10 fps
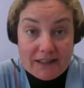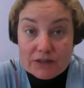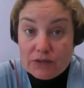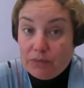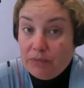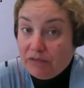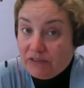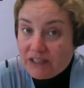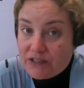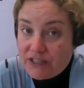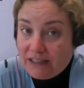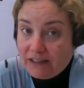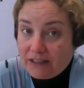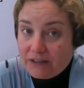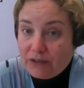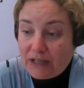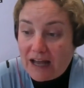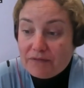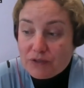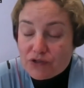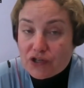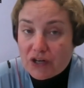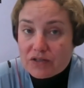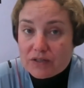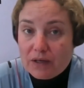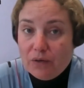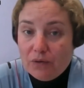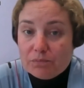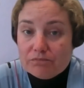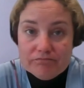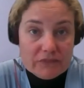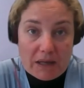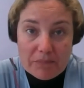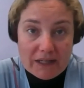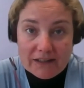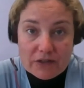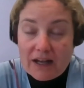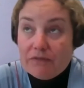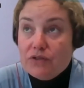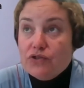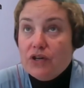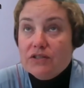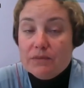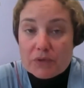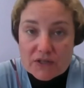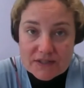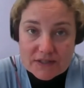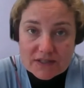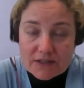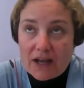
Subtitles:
And to be really resilient, you have to change the whole company. You have to change the processes.